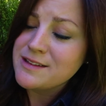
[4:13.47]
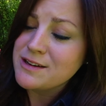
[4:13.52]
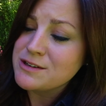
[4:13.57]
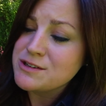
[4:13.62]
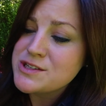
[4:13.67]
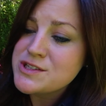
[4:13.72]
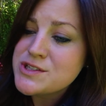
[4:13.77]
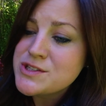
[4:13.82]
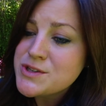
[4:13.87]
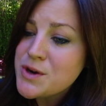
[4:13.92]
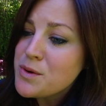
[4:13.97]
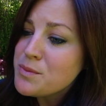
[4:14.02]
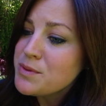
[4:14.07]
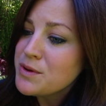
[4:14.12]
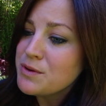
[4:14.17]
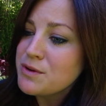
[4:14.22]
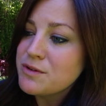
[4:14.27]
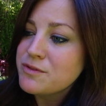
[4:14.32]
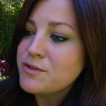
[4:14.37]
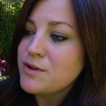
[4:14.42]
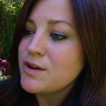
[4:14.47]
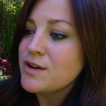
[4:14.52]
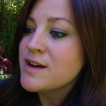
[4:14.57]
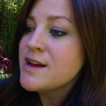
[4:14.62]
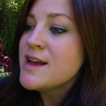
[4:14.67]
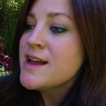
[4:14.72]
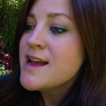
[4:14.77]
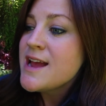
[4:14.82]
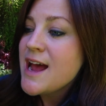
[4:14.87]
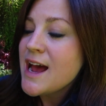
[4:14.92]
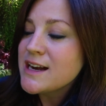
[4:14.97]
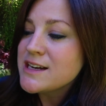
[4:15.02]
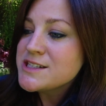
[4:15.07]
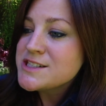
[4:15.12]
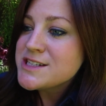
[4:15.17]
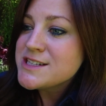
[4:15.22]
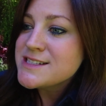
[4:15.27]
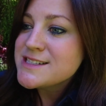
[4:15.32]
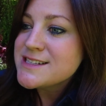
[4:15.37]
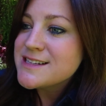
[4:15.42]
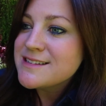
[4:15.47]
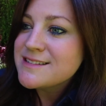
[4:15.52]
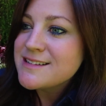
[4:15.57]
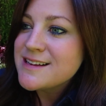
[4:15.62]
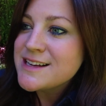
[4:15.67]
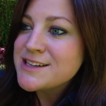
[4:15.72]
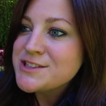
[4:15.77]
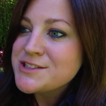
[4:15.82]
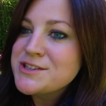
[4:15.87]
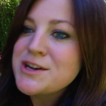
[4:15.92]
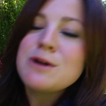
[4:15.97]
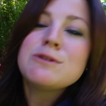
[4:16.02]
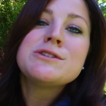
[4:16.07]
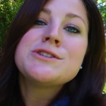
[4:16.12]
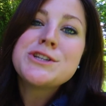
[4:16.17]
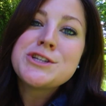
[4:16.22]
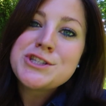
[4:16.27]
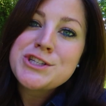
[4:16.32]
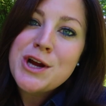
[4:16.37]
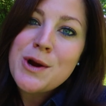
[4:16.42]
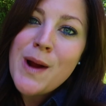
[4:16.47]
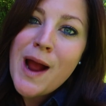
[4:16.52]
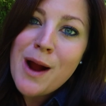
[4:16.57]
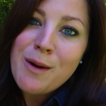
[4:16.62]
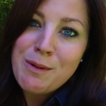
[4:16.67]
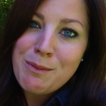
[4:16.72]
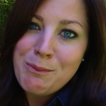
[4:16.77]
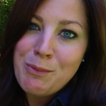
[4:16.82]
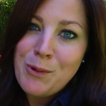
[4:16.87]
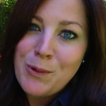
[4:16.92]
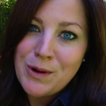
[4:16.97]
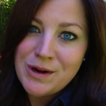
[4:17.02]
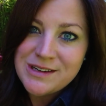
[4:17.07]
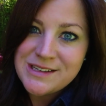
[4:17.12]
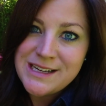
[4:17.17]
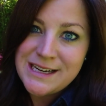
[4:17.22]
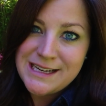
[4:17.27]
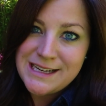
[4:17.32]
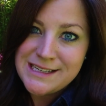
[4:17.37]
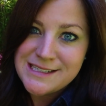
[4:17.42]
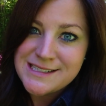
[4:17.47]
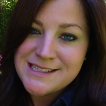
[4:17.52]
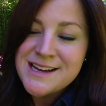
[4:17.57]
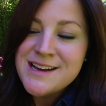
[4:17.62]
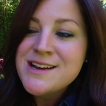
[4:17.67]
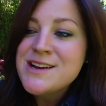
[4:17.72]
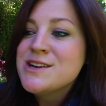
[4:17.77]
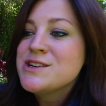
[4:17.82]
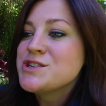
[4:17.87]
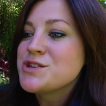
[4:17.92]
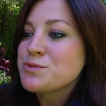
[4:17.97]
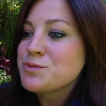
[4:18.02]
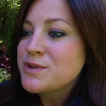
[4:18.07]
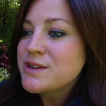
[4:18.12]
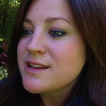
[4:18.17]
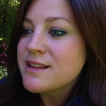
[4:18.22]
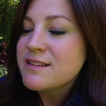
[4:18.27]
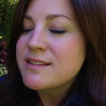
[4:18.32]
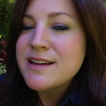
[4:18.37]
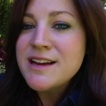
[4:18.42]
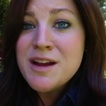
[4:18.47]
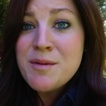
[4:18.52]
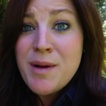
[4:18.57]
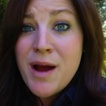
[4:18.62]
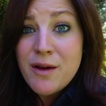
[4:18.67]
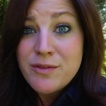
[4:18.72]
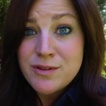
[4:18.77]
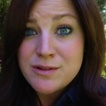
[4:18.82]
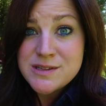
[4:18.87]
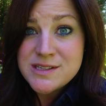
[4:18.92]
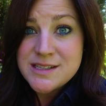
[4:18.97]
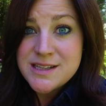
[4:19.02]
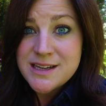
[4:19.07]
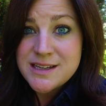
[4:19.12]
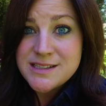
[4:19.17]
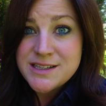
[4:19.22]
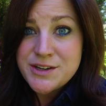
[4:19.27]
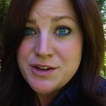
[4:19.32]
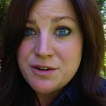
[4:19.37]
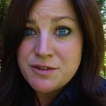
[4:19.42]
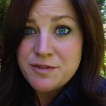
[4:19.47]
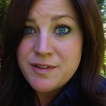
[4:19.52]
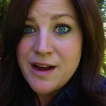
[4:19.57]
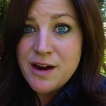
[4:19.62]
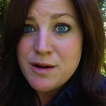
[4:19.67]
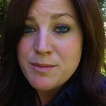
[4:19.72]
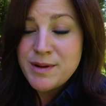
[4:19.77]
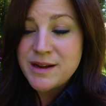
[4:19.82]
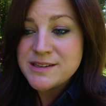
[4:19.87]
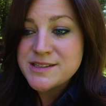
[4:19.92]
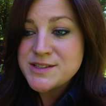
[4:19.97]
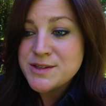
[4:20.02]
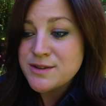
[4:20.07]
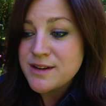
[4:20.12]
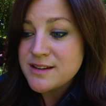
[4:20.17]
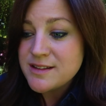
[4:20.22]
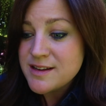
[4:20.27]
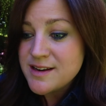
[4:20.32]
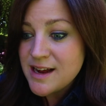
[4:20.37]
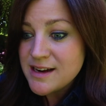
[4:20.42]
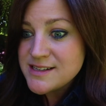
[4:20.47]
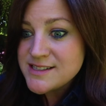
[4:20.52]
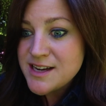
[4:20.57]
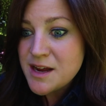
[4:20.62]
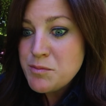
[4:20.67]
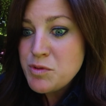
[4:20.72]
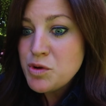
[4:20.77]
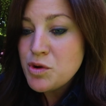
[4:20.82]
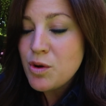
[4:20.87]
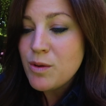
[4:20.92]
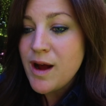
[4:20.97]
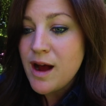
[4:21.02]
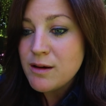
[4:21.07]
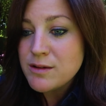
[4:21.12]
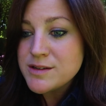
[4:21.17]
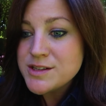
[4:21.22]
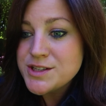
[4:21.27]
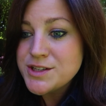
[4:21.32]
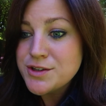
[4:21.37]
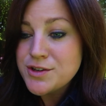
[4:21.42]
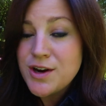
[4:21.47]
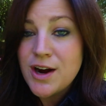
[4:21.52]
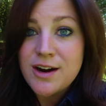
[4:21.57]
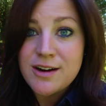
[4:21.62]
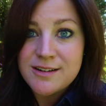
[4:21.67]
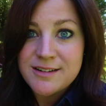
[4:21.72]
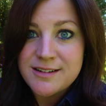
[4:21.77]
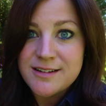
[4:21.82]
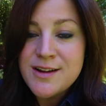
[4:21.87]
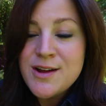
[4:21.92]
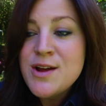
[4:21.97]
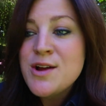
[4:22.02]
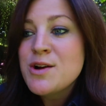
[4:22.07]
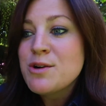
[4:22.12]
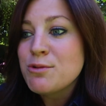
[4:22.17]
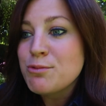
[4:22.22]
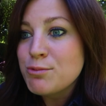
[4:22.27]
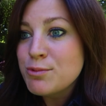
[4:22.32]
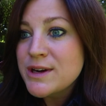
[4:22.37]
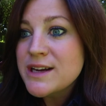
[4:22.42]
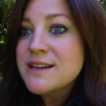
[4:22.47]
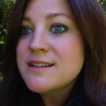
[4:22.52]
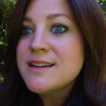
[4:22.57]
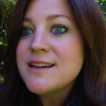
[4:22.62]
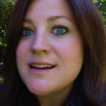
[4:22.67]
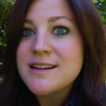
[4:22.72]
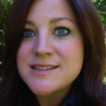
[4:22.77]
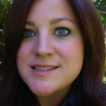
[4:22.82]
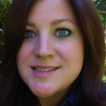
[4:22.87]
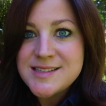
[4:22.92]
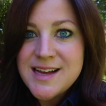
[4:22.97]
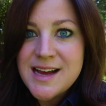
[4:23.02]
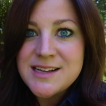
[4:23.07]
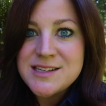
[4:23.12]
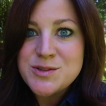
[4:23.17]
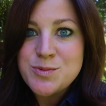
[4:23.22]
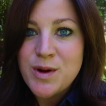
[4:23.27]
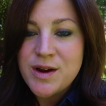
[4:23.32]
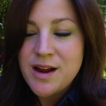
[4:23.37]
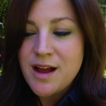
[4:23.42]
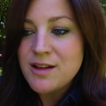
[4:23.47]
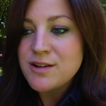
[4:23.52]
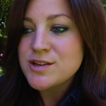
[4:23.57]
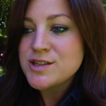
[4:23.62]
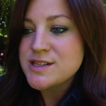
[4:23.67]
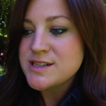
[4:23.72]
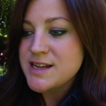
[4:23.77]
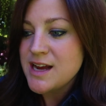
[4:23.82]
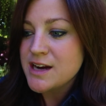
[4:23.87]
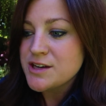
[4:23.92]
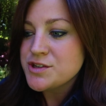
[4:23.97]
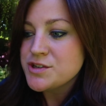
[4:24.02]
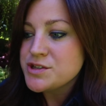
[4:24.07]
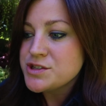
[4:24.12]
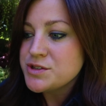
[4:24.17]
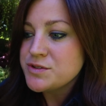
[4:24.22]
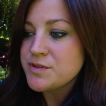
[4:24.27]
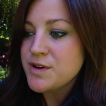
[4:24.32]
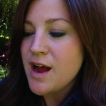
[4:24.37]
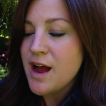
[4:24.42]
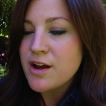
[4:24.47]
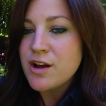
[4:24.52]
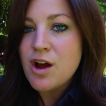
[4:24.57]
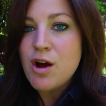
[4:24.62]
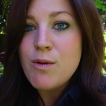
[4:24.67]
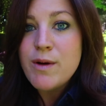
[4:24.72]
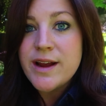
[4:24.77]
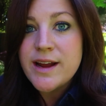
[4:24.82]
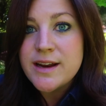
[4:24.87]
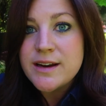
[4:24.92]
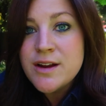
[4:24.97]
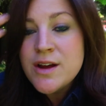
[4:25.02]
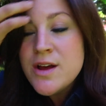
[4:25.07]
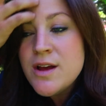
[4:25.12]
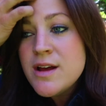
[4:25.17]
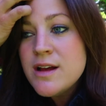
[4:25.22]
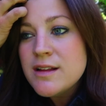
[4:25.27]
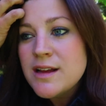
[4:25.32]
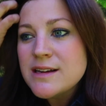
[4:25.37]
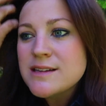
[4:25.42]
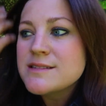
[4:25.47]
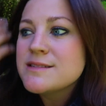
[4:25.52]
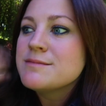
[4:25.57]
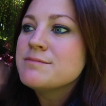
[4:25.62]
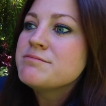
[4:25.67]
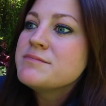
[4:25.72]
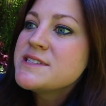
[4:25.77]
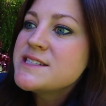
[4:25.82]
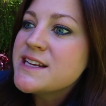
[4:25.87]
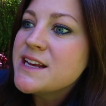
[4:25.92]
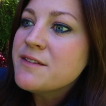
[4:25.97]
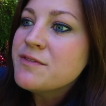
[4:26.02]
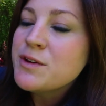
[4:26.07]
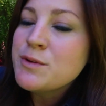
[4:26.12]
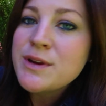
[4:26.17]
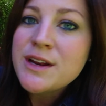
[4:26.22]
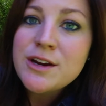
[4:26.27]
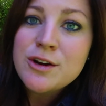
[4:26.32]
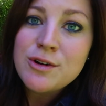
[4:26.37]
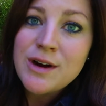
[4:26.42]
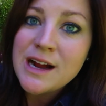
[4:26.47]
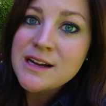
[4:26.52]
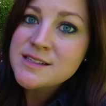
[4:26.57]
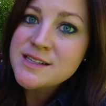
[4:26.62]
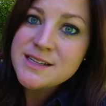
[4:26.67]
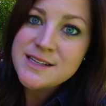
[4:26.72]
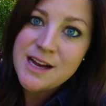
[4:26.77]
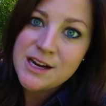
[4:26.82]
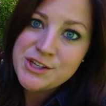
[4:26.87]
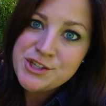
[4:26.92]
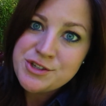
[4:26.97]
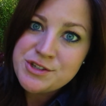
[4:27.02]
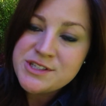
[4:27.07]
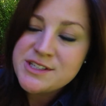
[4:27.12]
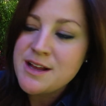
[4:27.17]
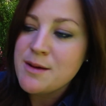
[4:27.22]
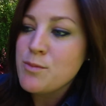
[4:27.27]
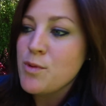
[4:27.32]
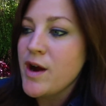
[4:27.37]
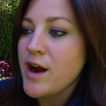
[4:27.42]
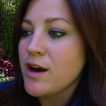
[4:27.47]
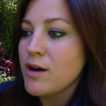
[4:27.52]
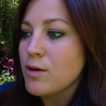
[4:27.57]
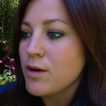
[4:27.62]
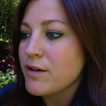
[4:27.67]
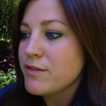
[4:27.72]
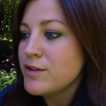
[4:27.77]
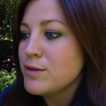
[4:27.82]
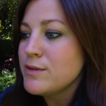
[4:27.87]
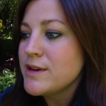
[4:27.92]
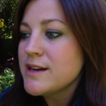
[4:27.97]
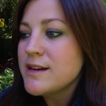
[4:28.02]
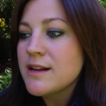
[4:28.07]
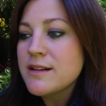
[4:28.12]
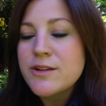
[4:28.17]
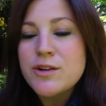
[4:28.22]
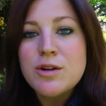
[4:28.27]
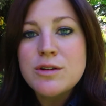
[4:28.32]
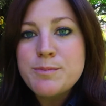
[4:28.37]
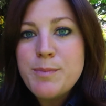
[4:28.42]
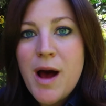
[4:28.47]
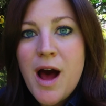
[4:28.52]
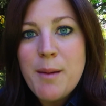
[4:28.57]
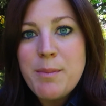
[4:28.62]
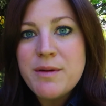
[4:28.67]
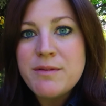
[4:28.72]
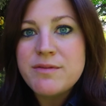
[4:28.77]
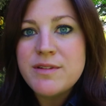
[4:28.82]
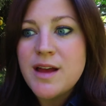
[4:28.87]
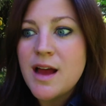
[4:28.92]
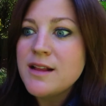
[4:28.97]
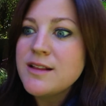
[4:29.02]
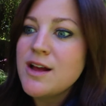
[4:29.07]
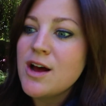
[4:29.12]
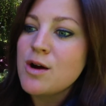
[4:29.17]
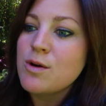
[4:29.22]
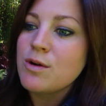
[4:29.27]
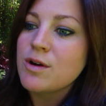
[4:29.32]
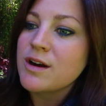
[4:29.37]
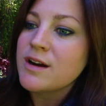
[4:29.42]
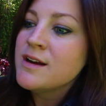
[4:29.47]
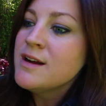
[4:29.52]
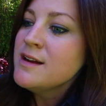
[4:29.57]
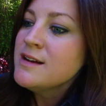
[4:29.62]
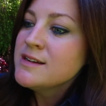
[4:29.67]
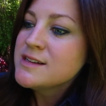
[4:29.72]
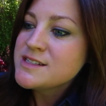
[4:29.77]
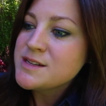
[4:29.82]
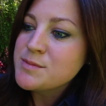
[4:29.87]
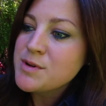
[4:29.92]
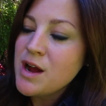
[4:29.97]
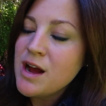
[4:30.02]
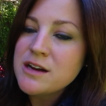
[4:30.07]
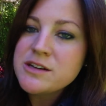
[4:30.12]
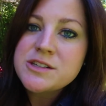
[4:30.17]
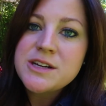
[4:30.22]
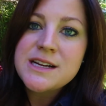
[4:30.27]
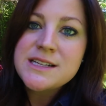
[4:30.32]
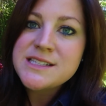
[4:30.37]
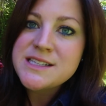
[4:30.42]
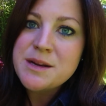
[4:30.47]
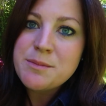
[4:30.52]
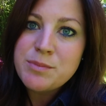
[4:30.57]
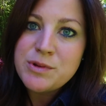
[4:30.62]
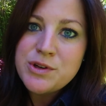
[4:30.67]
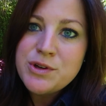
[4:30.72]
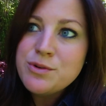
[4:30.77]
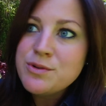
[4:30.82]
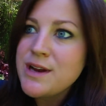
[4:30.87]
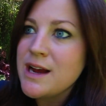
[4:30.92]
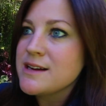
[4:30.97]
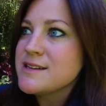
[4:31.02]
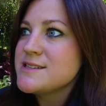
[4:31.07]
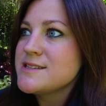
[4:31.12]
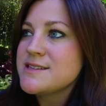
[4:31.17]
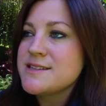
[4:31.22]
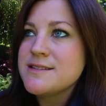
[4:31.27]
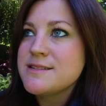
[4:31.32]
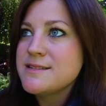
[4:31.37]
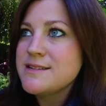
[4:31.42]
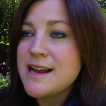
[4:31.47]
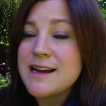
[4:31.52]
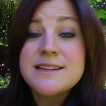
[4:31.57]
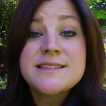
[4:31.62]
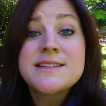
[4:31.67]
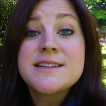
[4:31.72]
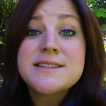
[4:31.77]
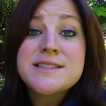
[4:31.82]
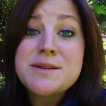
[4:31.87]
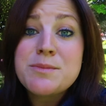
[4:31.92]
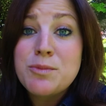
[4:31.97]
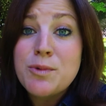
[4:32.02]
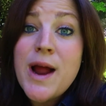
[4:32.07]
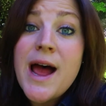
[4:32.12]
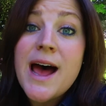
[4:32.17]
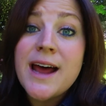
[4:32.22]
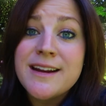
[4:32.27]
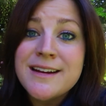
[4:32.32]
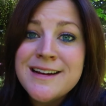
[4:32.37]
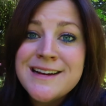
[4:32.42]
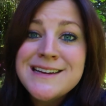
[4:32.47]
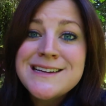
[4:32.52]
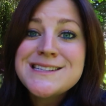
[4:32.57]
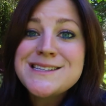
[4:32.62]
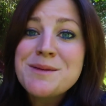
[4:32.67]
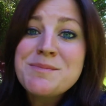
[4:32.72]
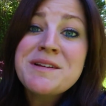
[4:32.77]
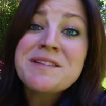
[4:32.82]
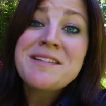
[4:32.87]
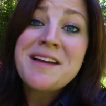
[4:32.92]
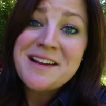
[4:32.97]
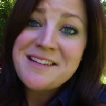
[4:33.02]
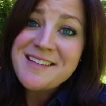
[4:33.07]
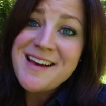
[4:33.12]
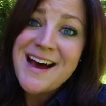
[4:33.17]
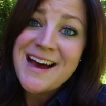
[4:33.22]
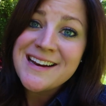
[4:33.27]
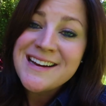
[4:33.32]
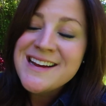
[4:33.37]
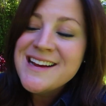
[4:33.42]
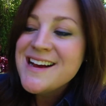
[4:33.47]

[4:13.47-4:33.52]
They're so beautiful and it's just it goes to show how important it is to really think about those things in your flower bed. So like the next time you go out into your garden, really assess what colors and textures you've got going and like see if you need a grassy texture somewhere or if you need a little pop of yellow or some contrasting blue next to next to some red, something like that.